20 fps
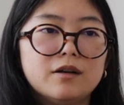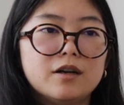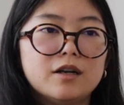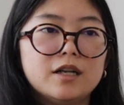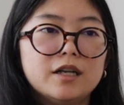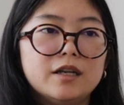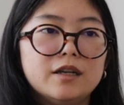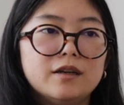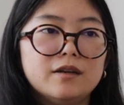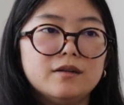
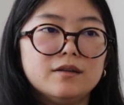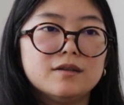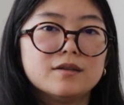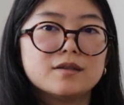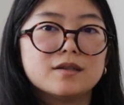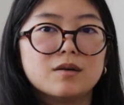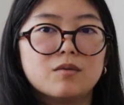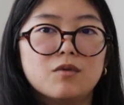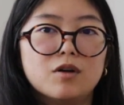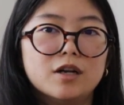cardigan,
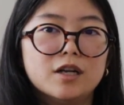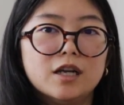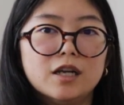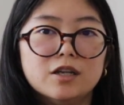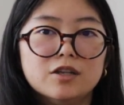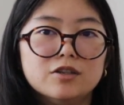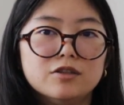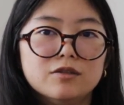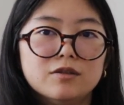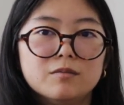because I wanted
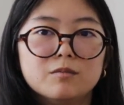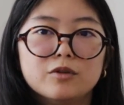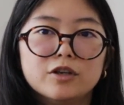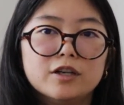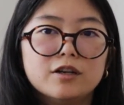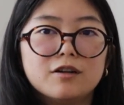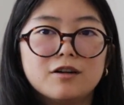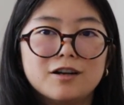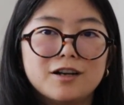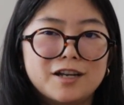to do the
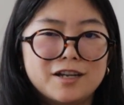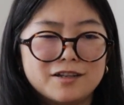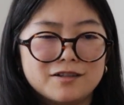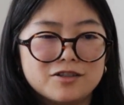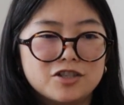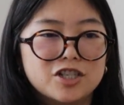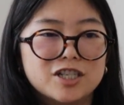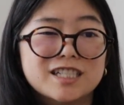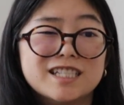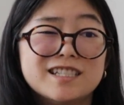Merino
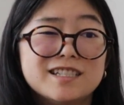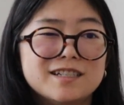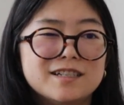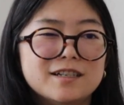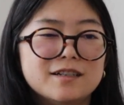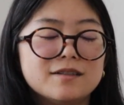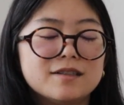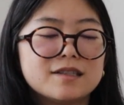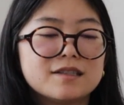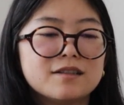cardigan
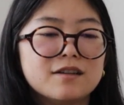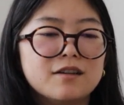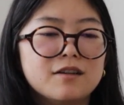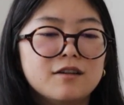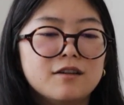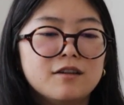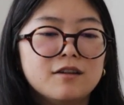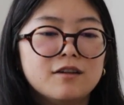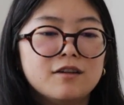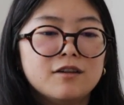justice,
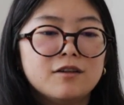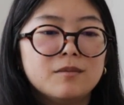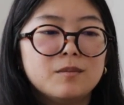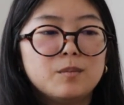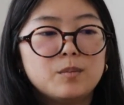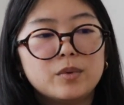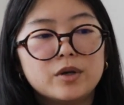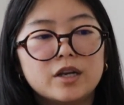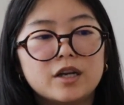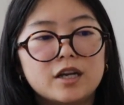
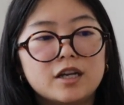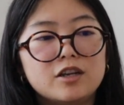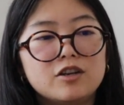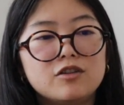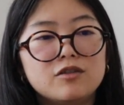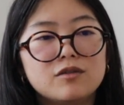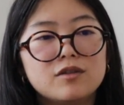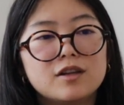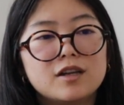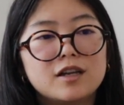but I
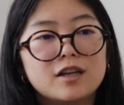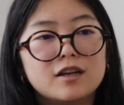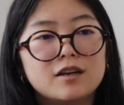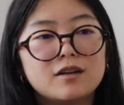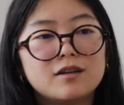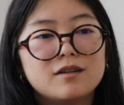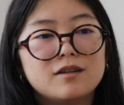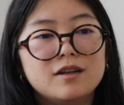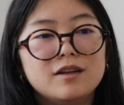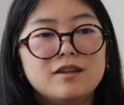knew
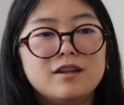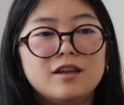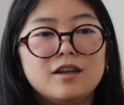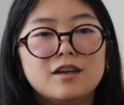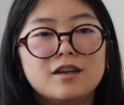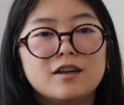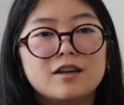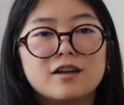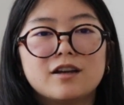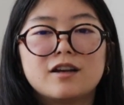that in
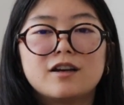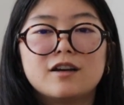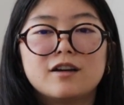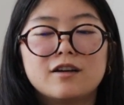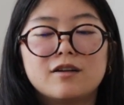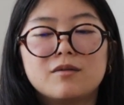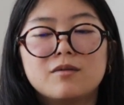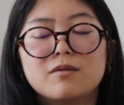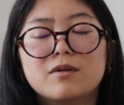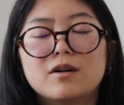the end I
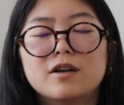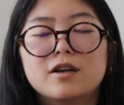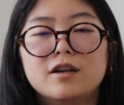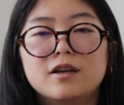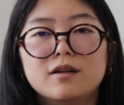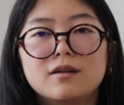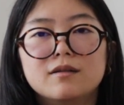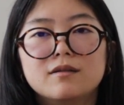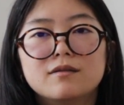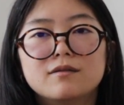kind of
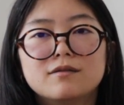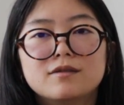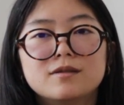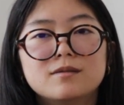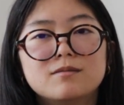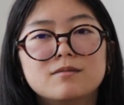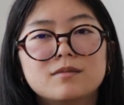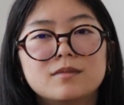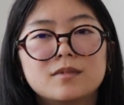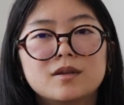wanted
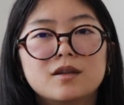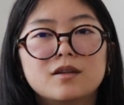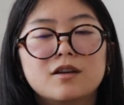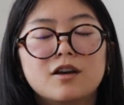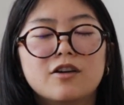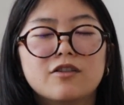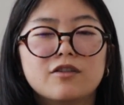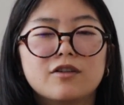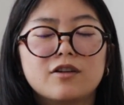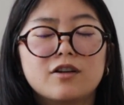
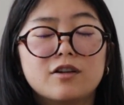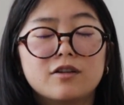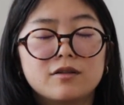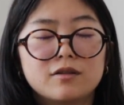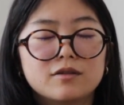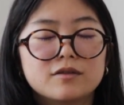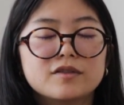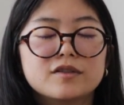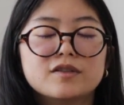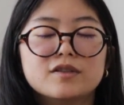other
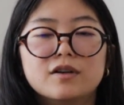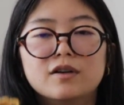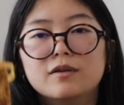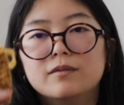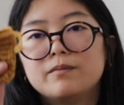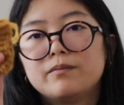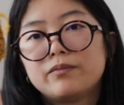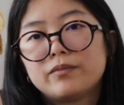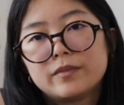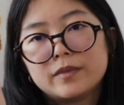colors.
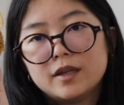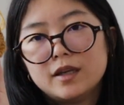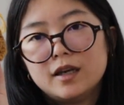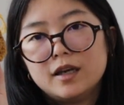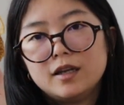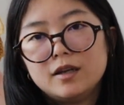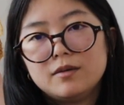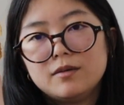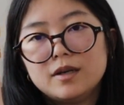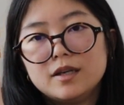So
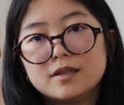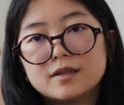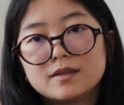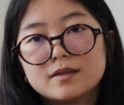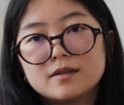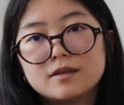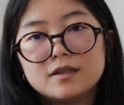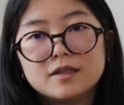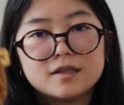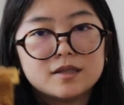
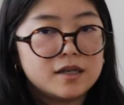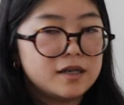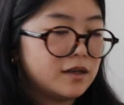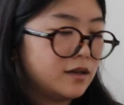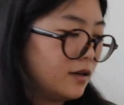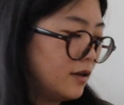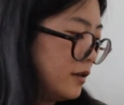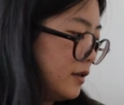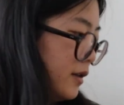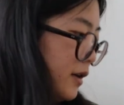anyways,
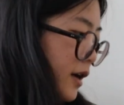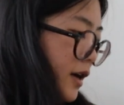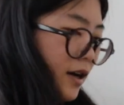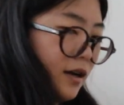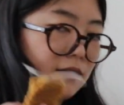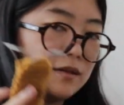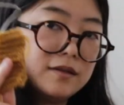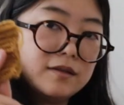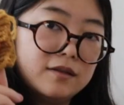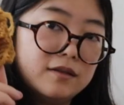decided on
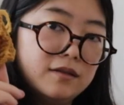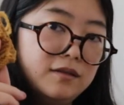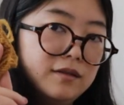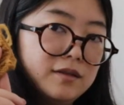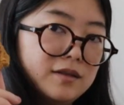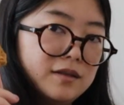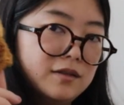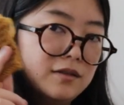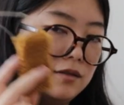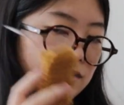that. So
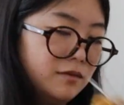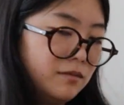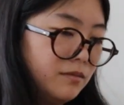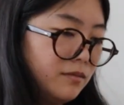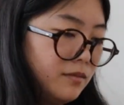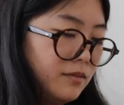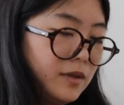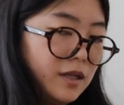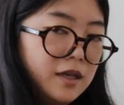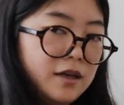this little
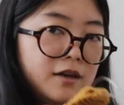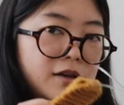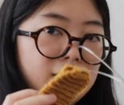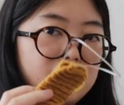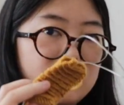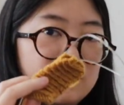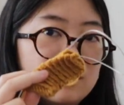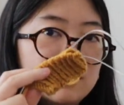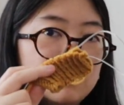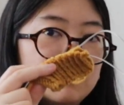
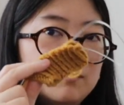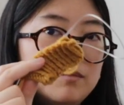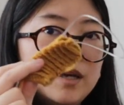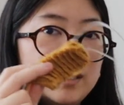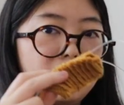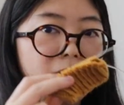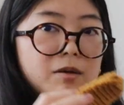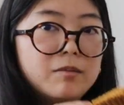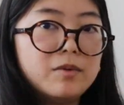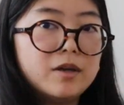
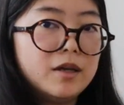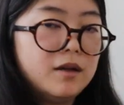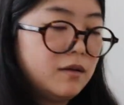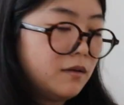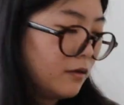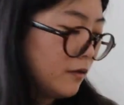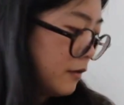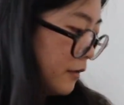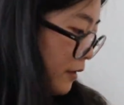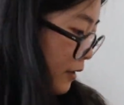baby
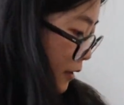bit,